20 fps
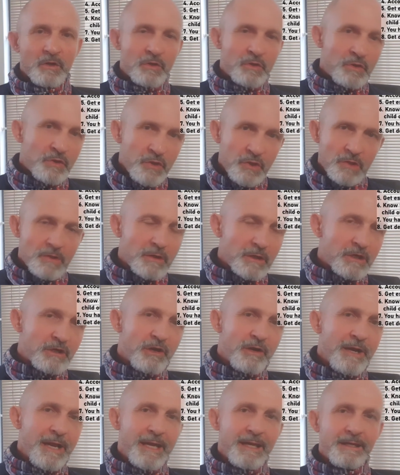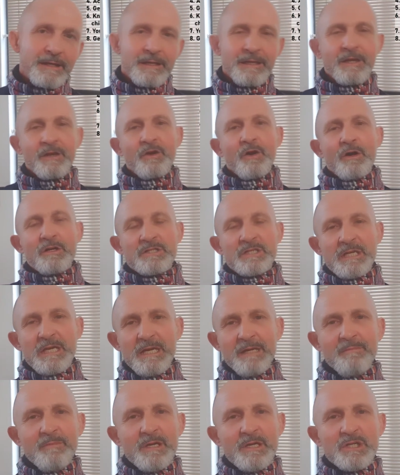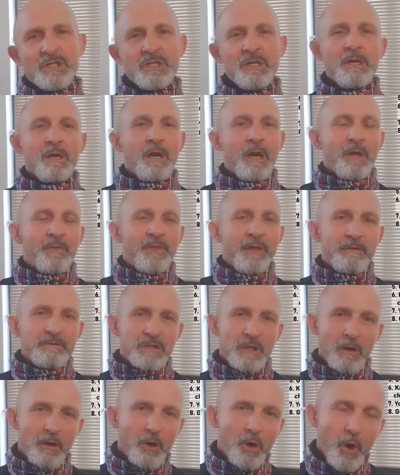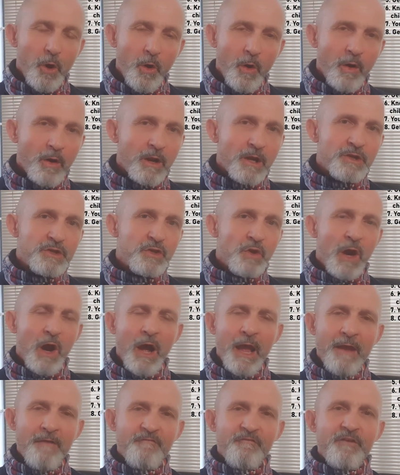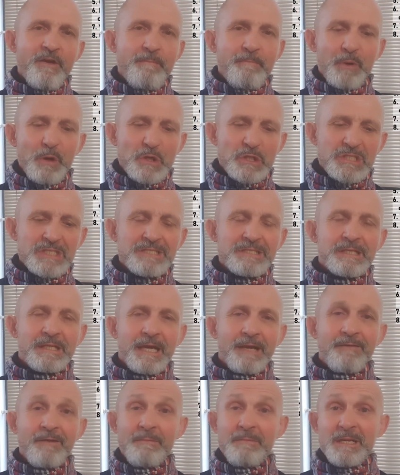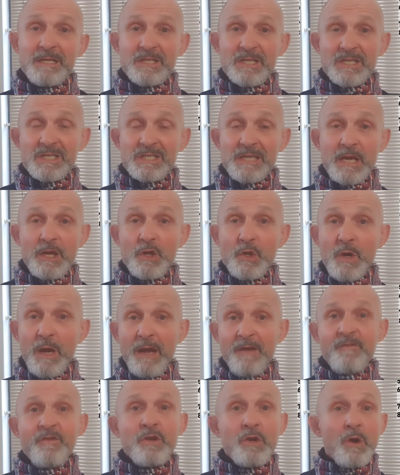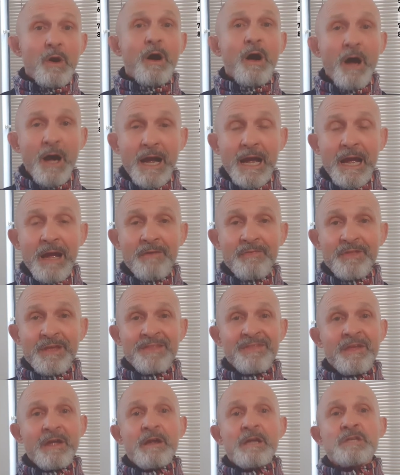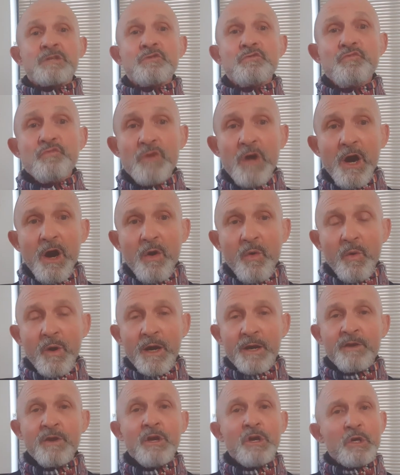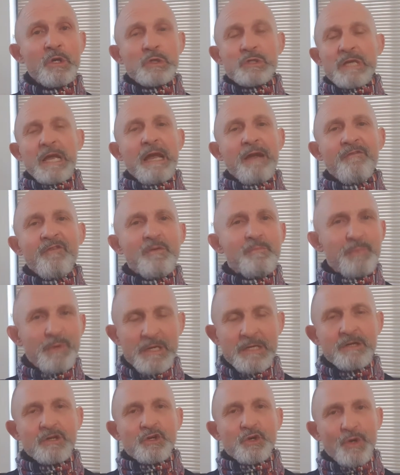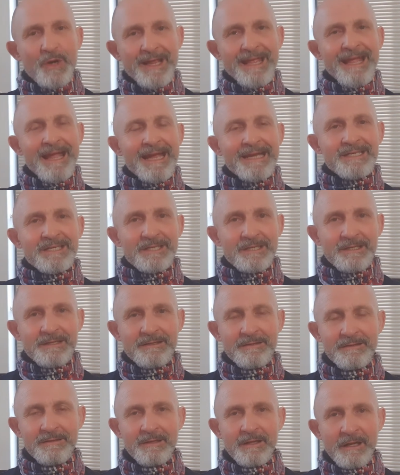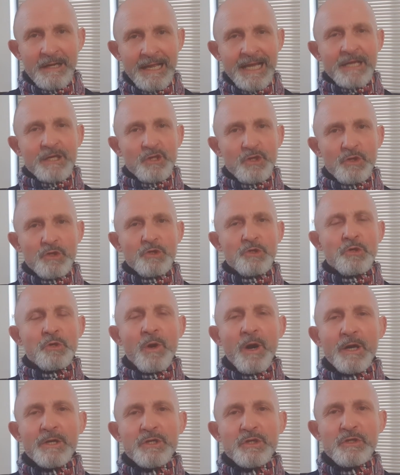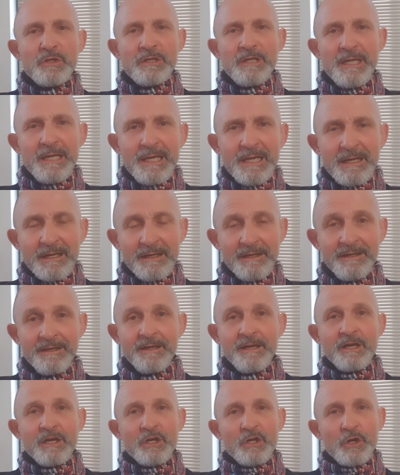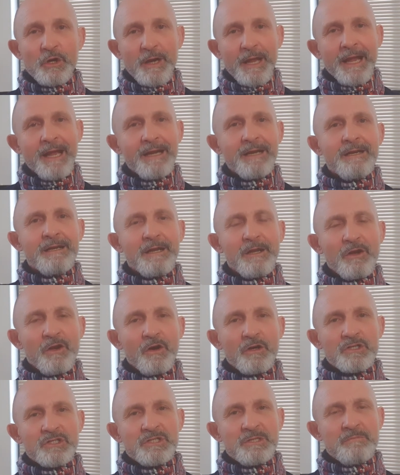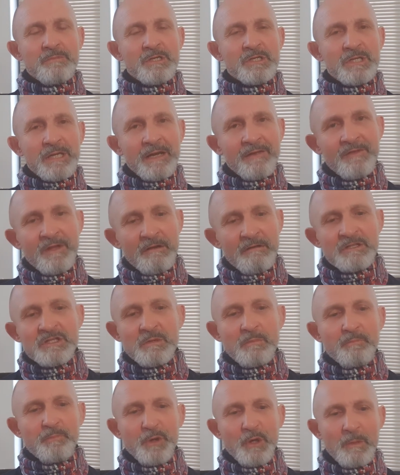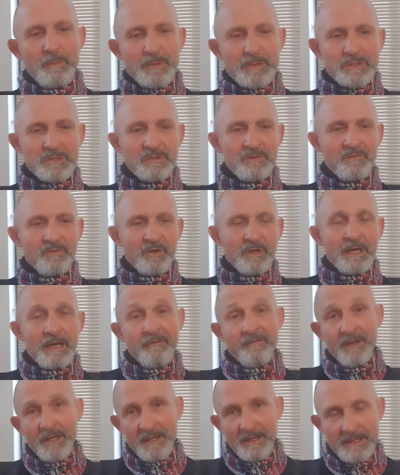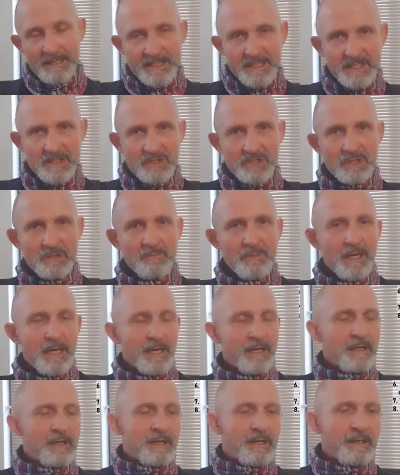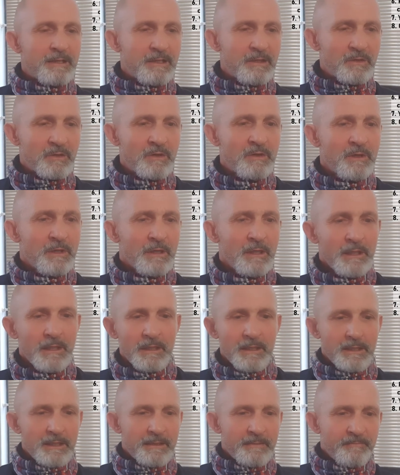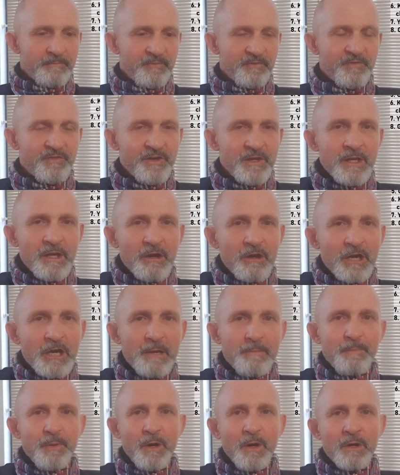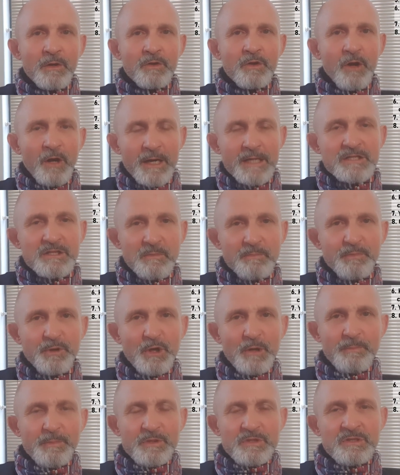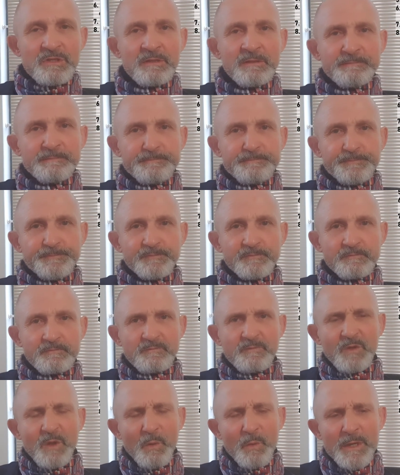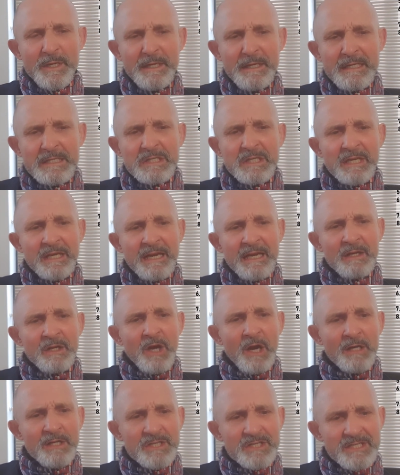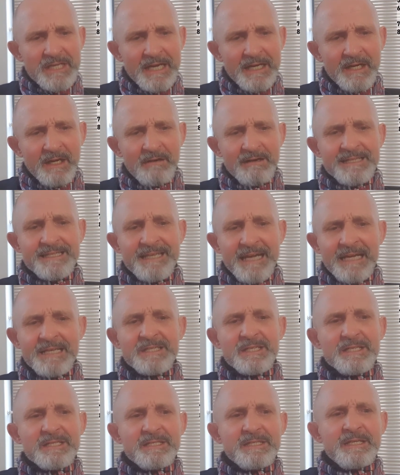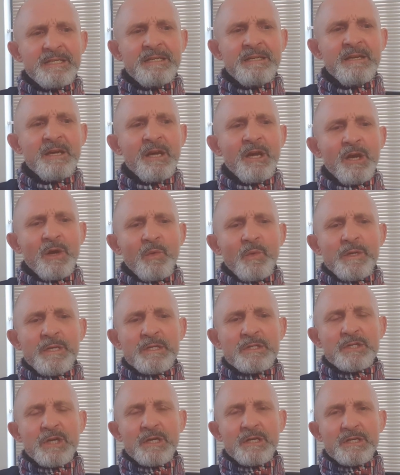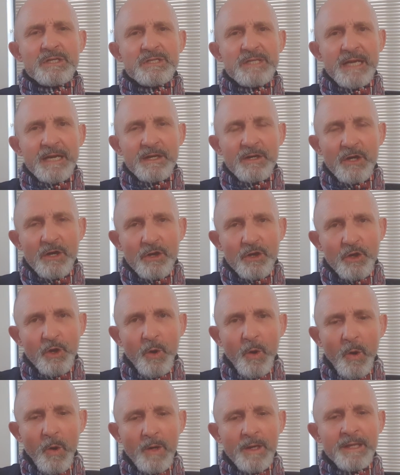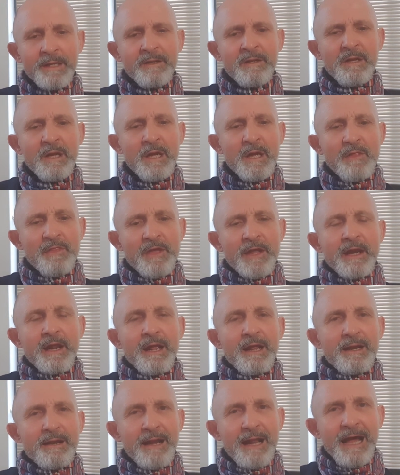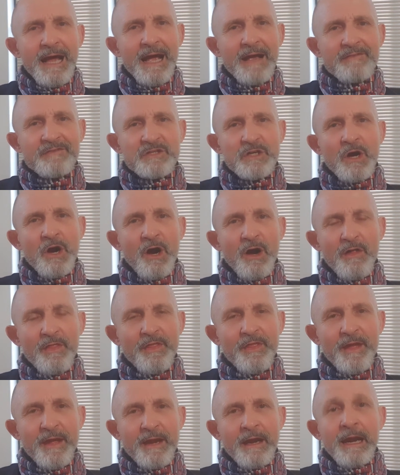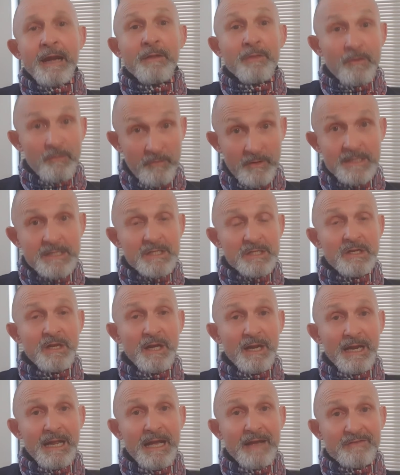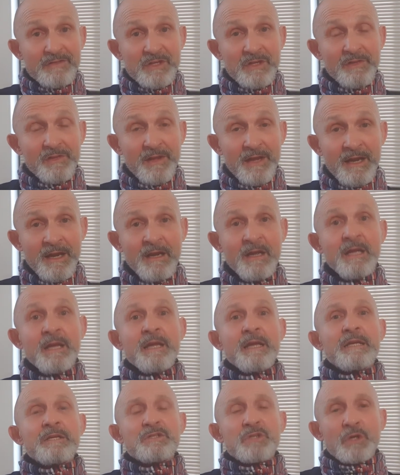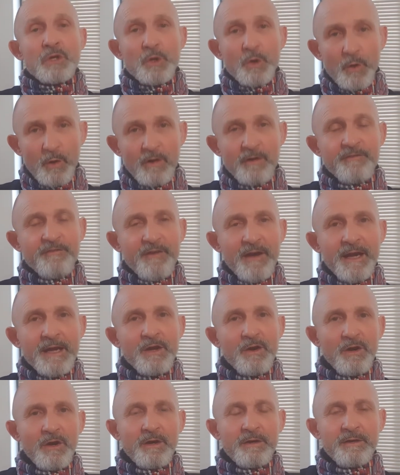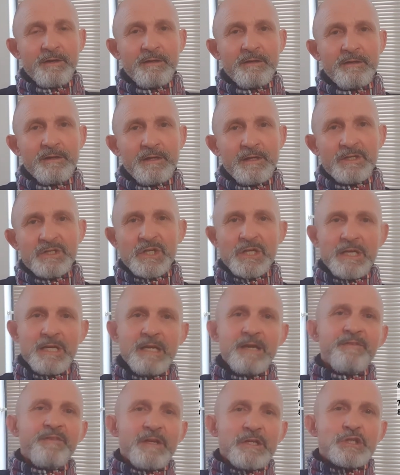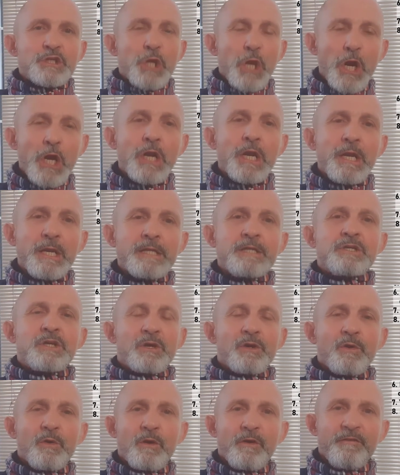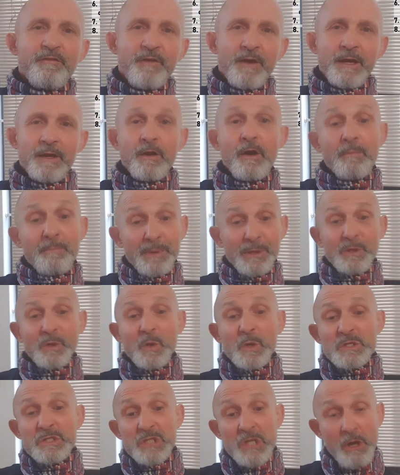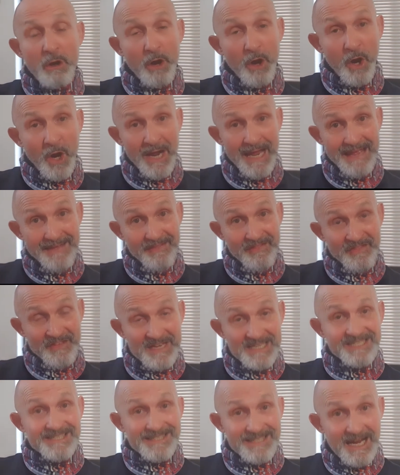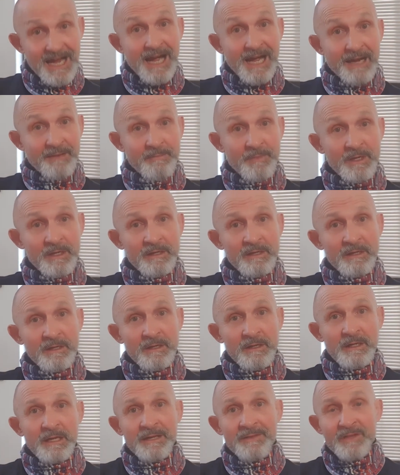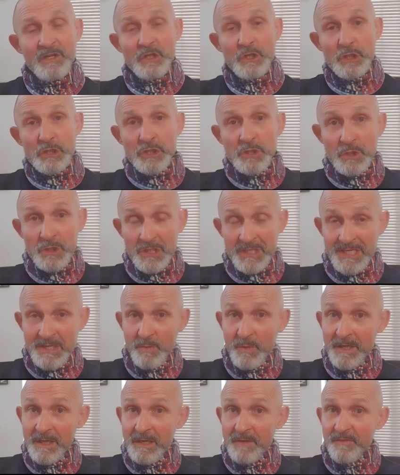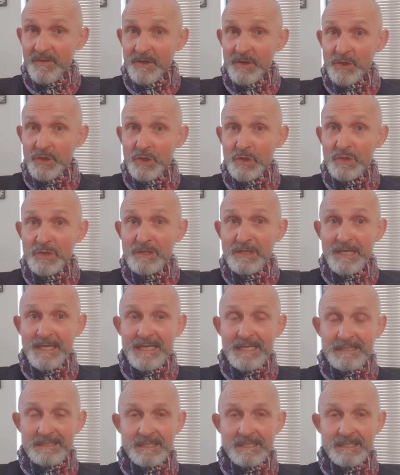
you're created in god's image there's a call on you, every person's life let me just say whoever you are out there there is no one who's ever been created like you you are unique created in god's image and there is a purpose in your life listen to my uh, little um, video clip on god has a purpose we need to get understand our identity. We need to understand our calling, that our lives are there. And the reason our lives are there is to glorify God, to live eternally to glorify God. But also at this time, in the you see, we live in a unique